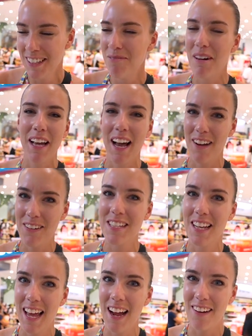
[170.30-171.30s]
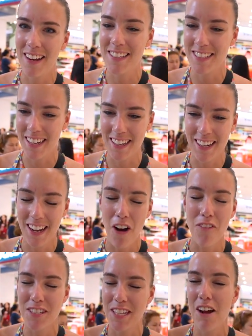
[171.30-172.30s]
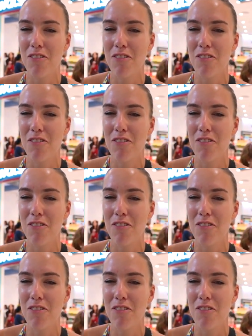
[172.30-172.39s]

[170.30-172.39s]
But yeah, it was hilarious, and obviously